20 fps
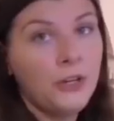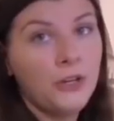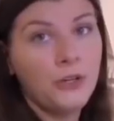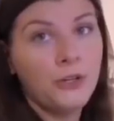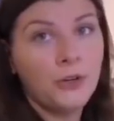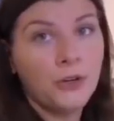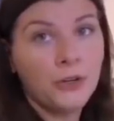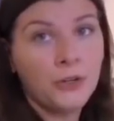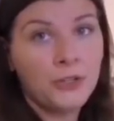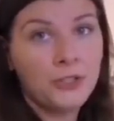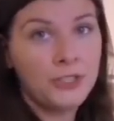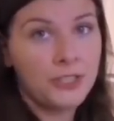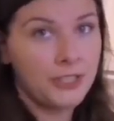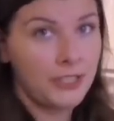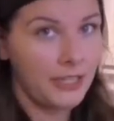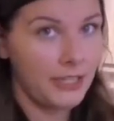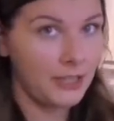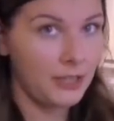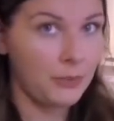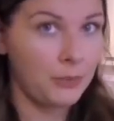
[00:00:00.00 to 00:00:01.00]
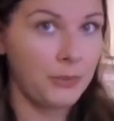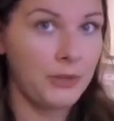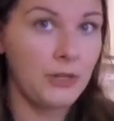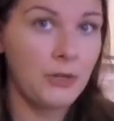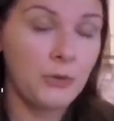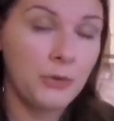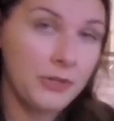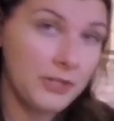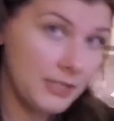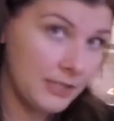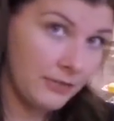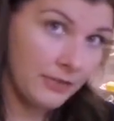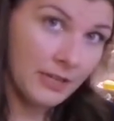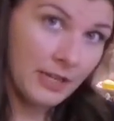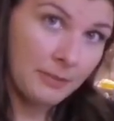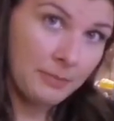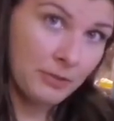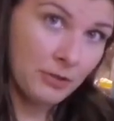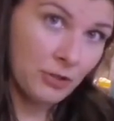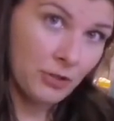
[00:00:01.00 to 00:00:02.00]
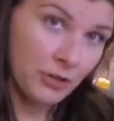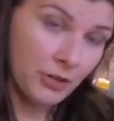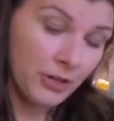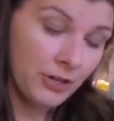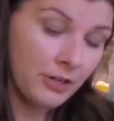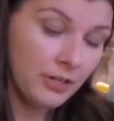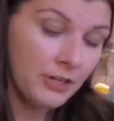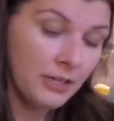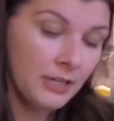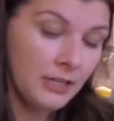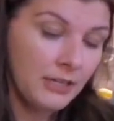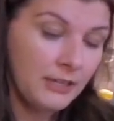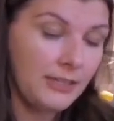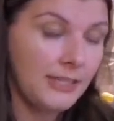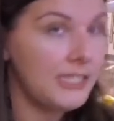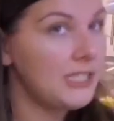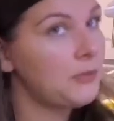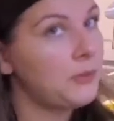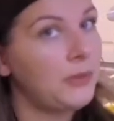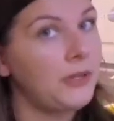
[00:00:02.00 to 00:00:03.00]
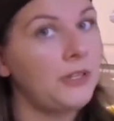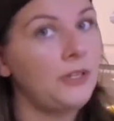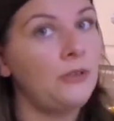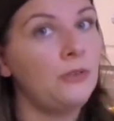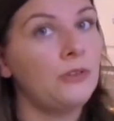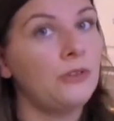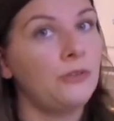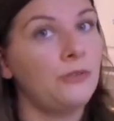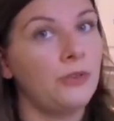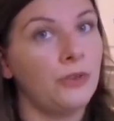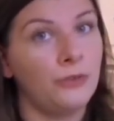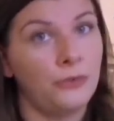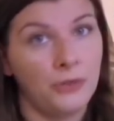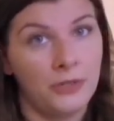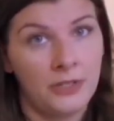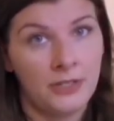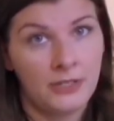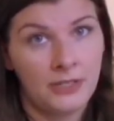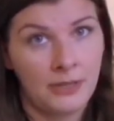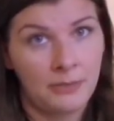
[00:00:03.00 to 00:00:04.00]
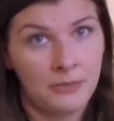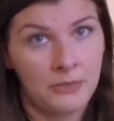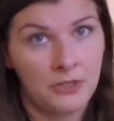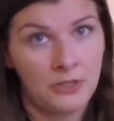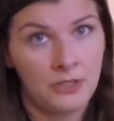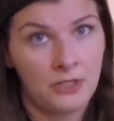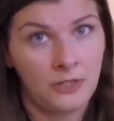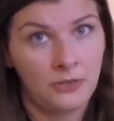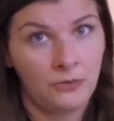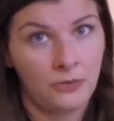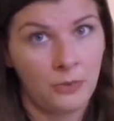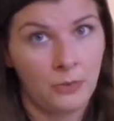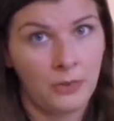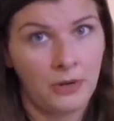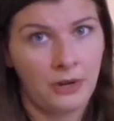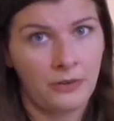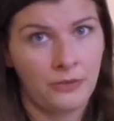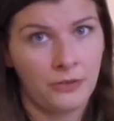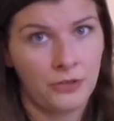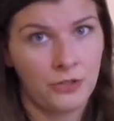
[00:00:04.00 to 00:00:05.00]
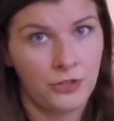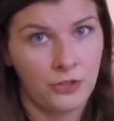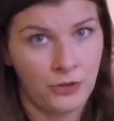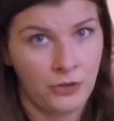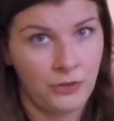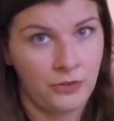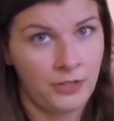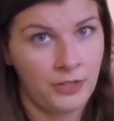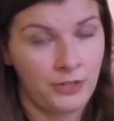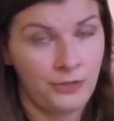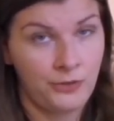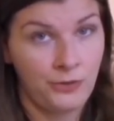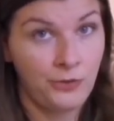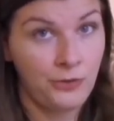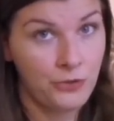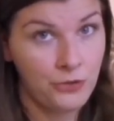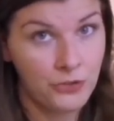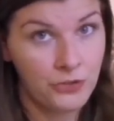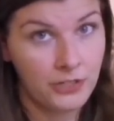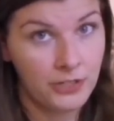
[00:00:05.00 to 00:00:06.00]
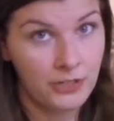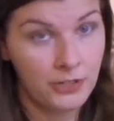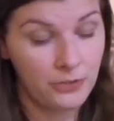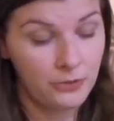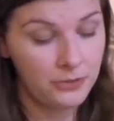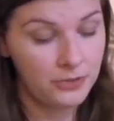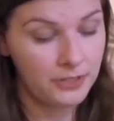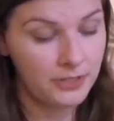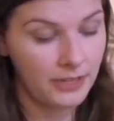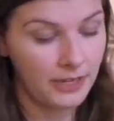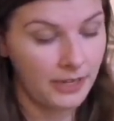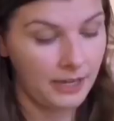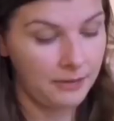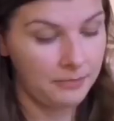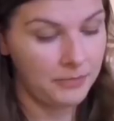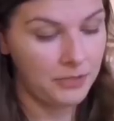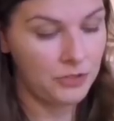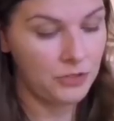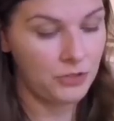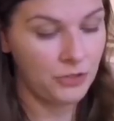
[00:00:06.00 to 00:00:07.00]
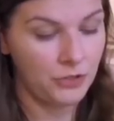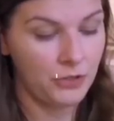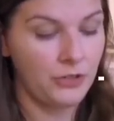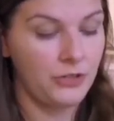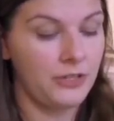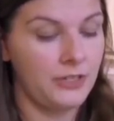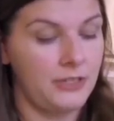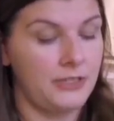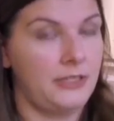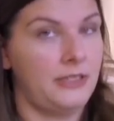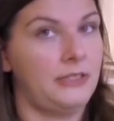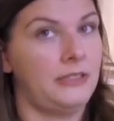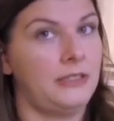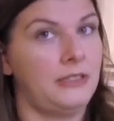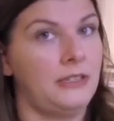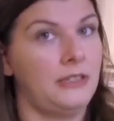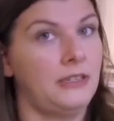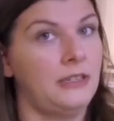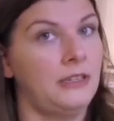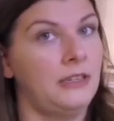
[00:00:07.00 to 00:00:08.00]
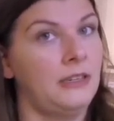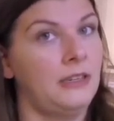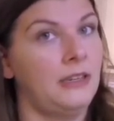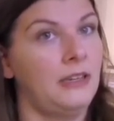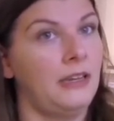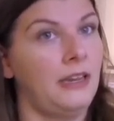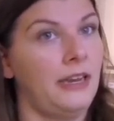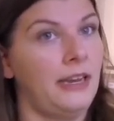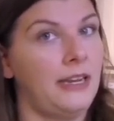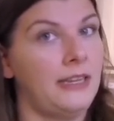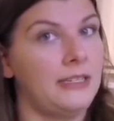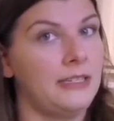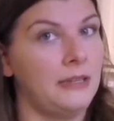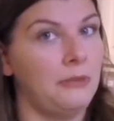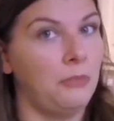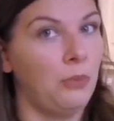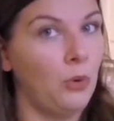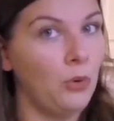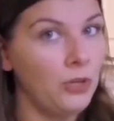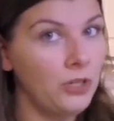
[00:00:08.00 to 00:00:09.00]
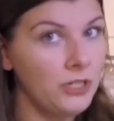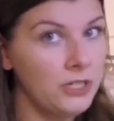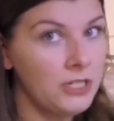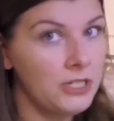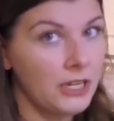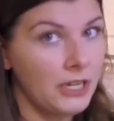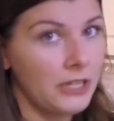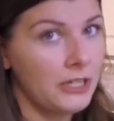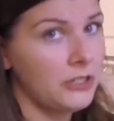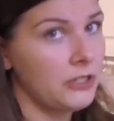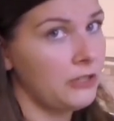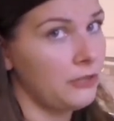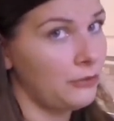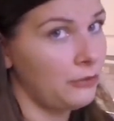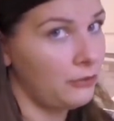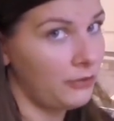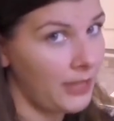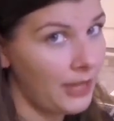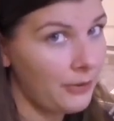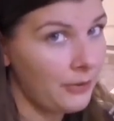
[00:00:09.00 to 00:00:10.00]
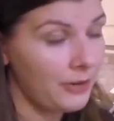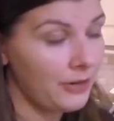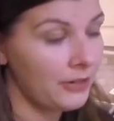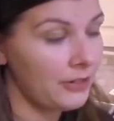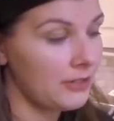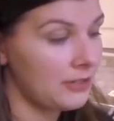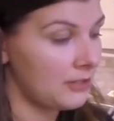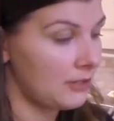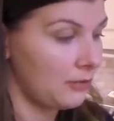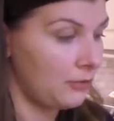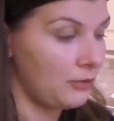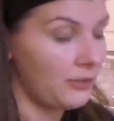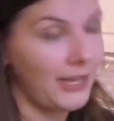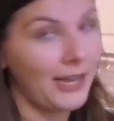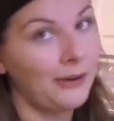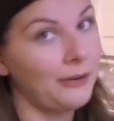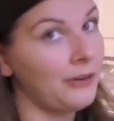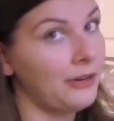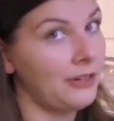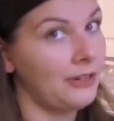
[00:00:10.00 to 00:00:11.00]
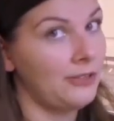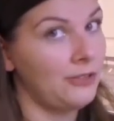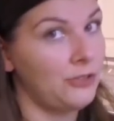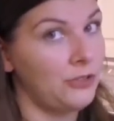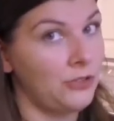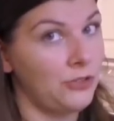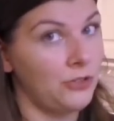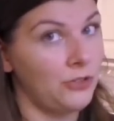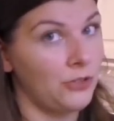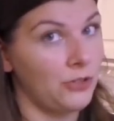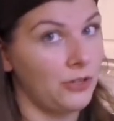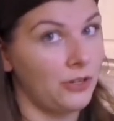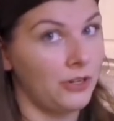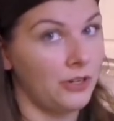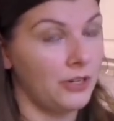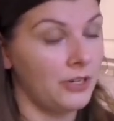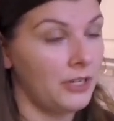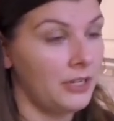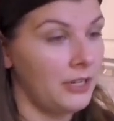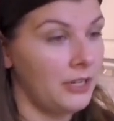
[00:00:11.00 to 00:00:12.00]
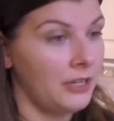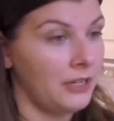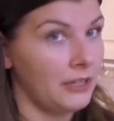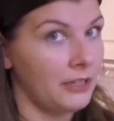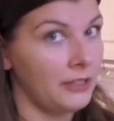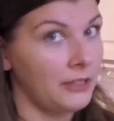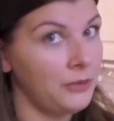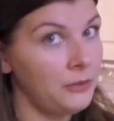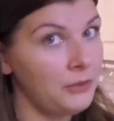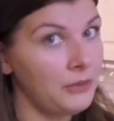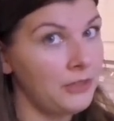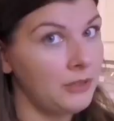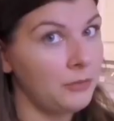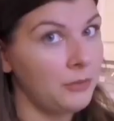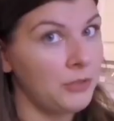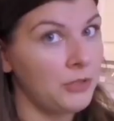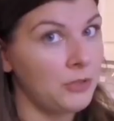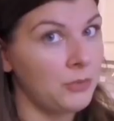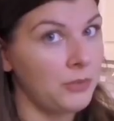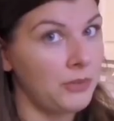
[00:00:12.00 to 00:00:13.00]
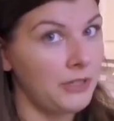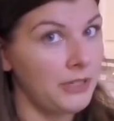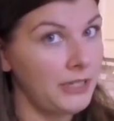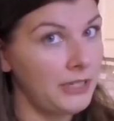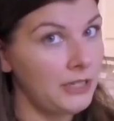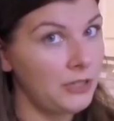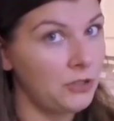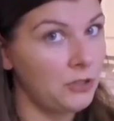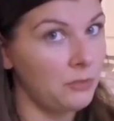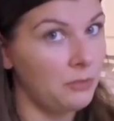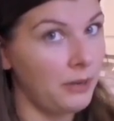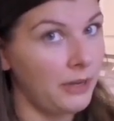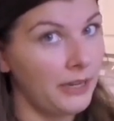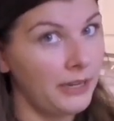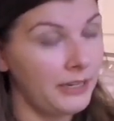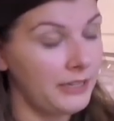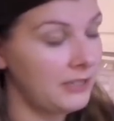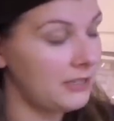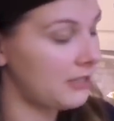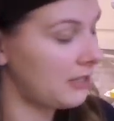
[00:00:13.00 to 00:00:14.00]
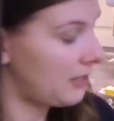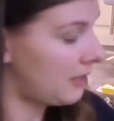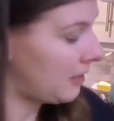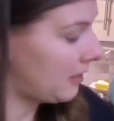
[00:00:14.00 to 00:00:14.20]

You're going to need 3/4 cup of sugar. This one you can feel free to substitute for whatever sugar that you usually use. The sugar isn't as important as the flour, because the flour is your gluten, which we need to bind